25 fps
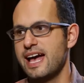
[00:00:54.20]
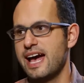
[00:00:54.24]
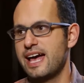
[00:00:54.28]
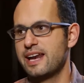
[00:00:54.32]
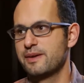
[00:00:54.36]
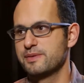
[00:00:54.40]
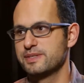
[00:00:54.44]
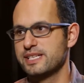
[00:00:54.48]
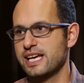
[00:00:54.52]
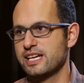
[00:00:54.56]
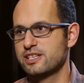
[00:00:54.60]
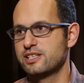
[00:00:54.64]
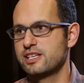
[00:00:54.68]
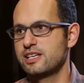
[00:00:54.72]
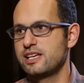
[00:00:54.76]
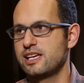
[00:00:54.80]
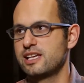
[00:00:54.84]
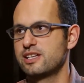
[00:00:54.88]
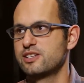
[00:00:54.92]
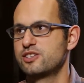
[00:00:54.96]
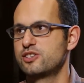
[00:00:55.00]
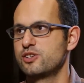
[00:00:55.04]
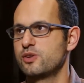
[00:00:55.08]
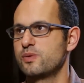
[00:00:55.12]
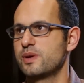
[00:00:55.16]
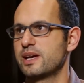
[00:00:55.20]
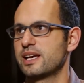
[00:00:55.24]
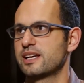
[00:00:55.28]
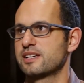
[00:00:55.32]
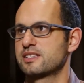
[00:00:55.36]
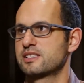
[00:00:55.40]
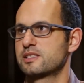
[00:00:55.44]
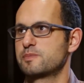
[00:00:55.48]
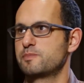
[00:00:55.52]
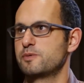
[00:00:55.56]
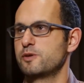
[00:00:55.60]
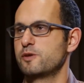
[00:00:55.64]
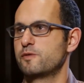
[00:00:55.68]
And it was actually in doing a
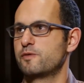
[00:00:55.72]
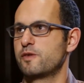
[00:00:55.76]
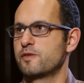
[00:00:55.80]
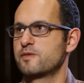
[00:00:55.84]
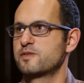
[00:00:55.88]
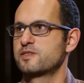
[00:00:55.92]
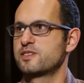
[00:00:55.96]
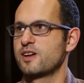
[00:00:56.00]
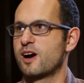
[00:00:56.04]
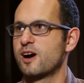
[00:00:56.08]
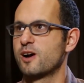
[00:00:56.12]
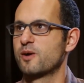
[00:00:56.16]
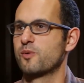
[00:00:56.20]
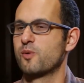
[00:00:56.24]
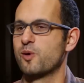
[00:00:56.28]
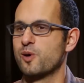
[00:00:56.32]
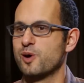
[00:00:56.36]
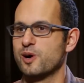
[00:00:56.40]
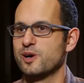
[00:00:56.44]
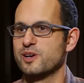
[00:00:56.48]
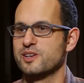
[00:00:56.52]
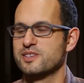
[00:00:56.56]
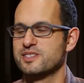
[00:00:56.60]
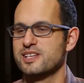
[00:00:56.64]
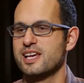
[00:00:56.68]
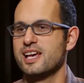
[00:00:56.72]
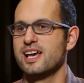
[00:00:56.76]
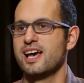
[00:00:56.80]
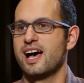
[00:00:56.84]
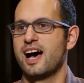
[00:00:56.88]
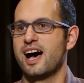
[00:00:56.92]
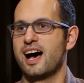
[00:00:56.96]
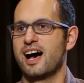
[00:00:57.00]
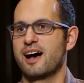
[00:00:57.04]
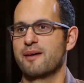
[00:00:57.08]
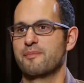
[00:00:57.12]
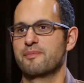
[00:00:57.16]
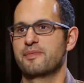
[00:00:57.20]
spoof of Star Wars
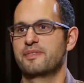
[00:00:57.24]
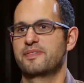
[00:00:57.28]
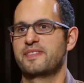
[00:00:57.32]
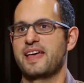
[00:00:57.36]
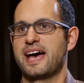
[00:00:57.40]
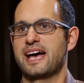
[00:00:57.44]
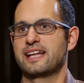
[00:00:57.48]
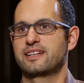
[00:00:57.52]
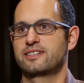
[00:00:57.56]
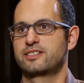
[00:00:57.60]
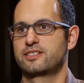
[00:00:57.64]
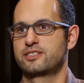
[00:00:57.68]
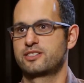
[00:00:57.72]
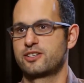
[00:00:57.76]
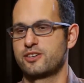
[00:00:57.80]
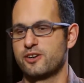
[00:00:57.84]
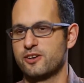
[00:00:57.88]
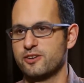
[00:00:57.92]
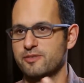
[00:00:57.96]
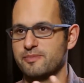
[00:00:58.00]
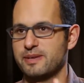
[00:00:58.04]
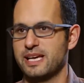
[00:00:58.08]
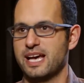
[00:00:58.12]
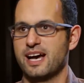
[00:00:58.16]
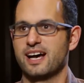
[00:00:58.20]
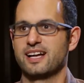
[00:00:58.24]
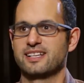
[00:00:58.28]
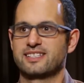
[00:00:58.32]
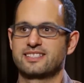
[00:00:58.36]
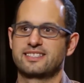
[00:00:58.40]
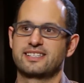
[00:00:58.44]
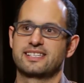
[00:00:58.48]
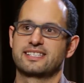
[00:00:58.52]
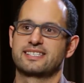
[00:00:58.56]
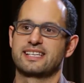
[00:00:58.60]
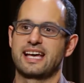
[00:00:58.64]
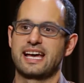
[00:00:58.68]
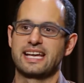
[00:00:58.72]
that turned me on to
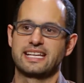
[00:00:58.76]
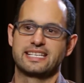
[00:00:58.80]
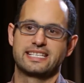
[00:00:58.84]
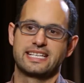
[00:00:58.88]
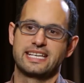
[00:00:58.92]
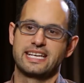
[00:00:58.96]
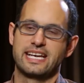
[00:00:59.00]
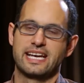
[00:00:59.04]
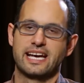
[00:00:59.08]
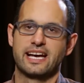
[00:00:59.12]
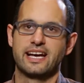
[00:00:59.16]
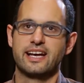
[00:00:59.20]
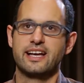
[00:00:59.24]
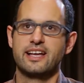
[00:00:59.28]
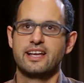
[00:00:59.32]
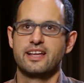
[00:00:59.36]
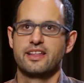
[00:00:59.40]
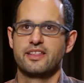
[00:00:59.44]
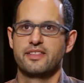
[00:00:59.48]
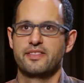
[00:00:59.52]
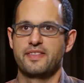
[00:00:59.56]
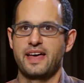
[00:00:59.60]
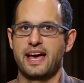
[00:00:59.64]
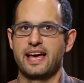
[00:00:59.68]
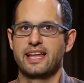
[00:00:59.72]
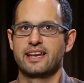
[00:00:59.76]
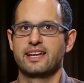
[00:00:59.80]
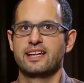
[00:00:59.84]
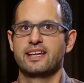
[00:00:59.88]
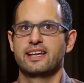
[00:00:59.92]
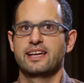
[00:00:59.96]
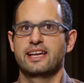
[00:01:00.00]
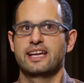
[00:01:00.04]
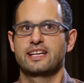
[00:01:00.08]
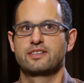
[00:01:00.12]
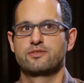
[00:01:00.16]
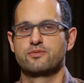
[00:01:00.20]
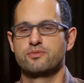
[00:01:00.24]
this idea that
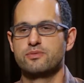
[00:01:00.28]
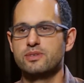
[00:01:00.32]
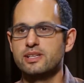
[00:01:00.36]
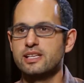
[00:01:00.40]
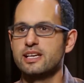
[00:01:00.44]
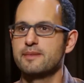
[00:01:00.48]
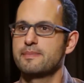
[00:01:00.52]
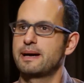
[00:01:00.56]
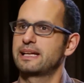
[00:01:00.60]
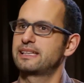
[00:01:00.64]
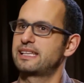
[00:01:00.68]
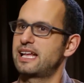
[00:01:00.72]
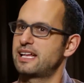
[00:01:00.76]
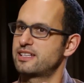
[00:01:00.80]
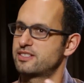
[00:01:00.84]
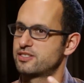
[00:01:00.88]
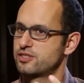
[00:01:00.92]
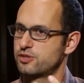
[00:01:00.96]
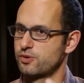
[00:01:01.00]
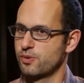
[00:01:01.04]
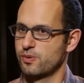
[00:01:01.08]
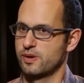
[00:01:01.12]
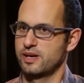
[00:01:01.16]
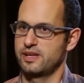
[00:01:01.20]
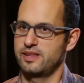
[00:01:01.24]
it's really about that story